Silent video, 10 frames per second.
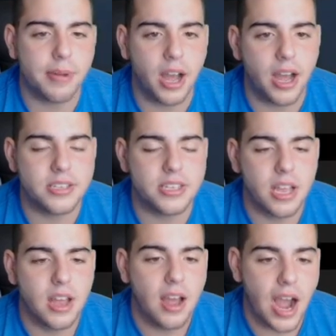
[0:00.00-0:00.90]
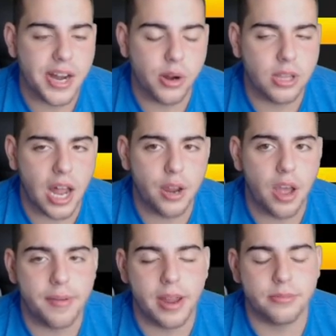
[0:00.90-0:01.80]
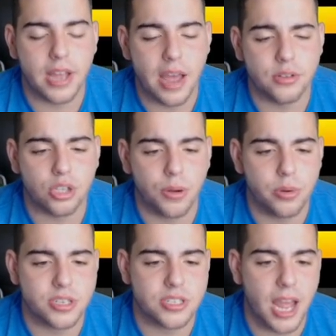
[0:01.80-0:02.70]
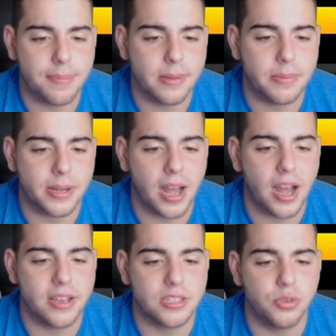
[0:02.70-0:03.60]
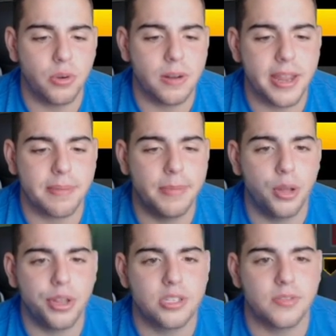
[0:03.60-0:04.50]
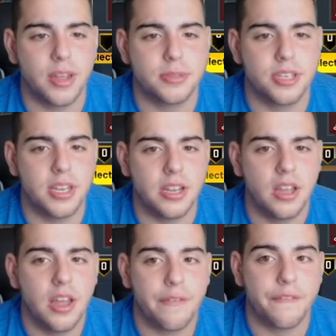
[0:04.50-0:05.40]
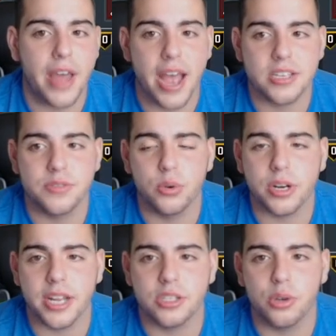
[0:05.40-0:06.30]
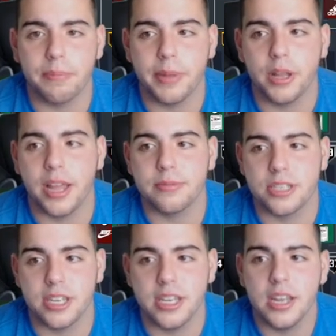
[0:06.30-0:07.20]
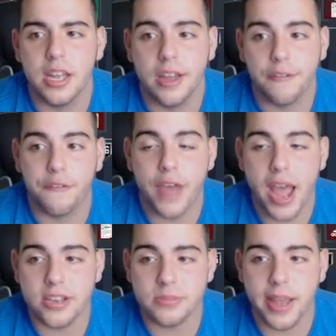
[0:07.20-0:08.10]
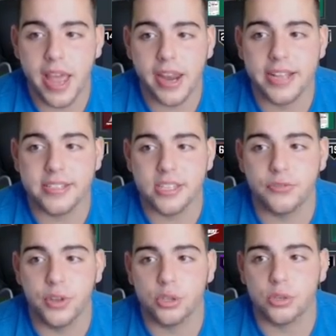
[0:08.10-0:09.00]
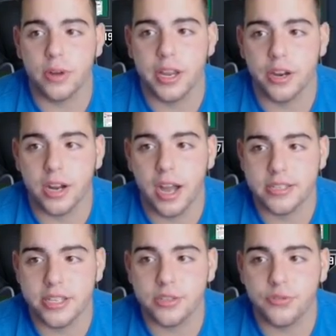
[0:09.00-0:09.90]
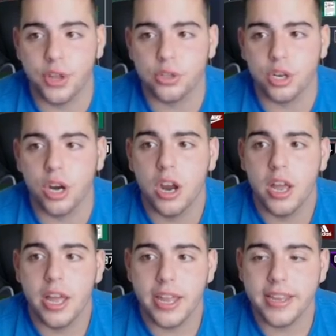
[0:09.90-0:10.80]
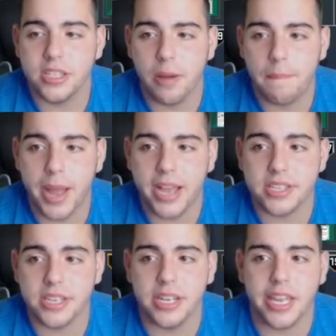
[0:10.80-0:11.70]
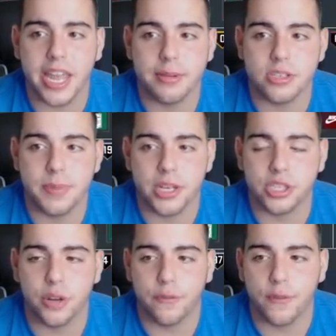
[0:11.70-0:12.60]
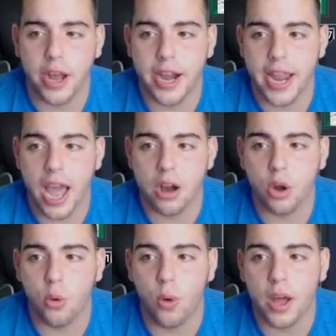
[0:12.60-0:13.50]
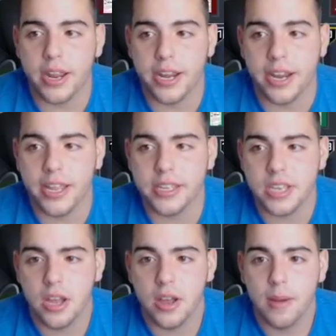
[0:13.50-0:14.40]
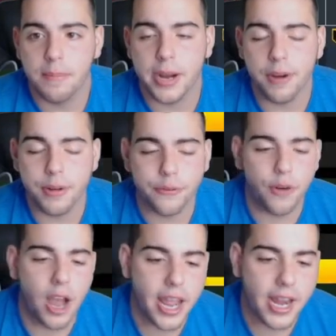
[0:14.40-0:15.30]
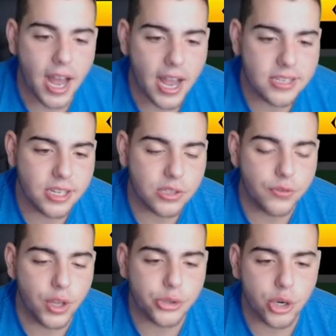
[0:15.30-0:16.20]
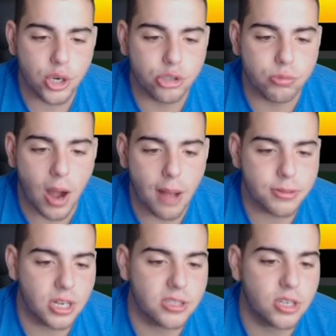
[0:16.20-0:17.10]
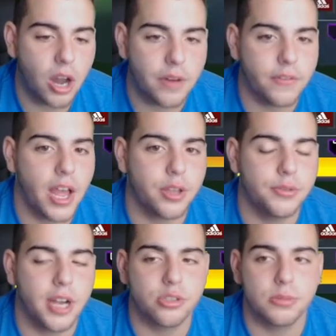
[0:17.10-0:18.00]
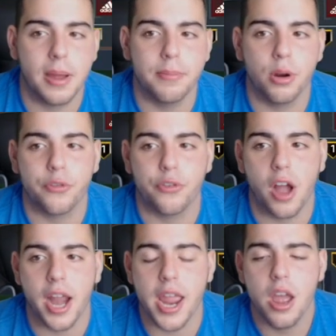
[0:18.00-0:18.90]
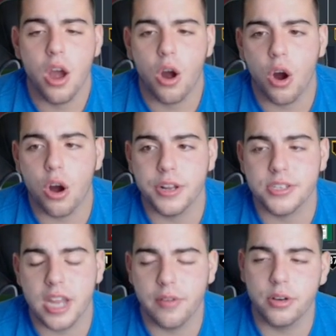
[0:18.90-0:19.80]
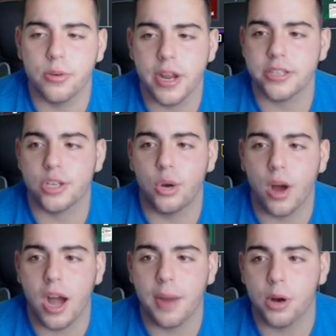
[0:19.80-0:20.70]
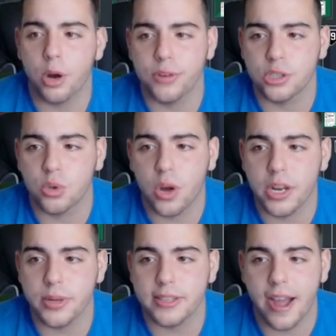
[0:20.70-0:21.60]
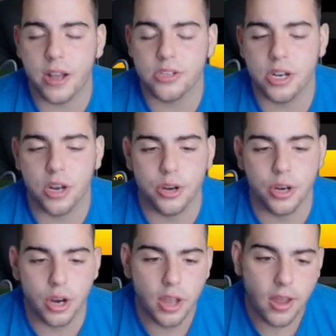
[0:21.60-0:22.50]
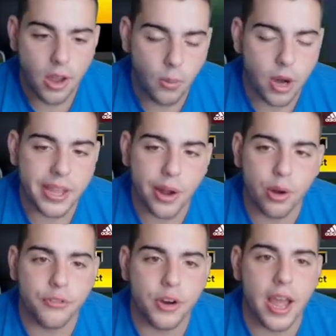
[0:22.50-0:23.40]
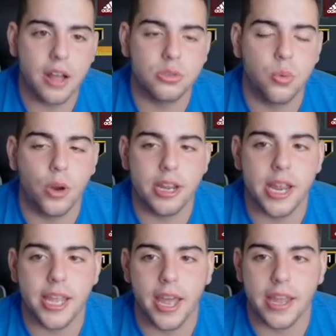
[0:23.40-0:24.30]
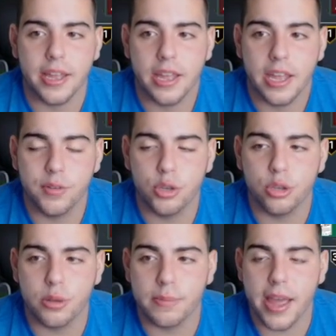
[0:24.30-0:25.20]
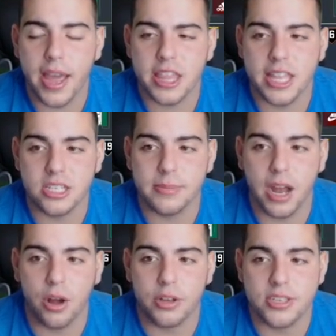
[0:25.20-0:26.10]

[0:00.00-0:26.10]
guys, I know a lot of you haven't having trouble with sniping, but guys, if you want to make millions of MT fast, if you want to get to a mil MT fast, man, it's this filter right here, guys. This filter is the best in the game, especially on Friday. I don't know what it is, but every Friday, guys, this filter drops a ton of value. You guys remember on Friday, Harden's, Kevin Durant's, Kawhi, we're going for 21,000 and under. What are they going for now? 28K. If you do the math, that's about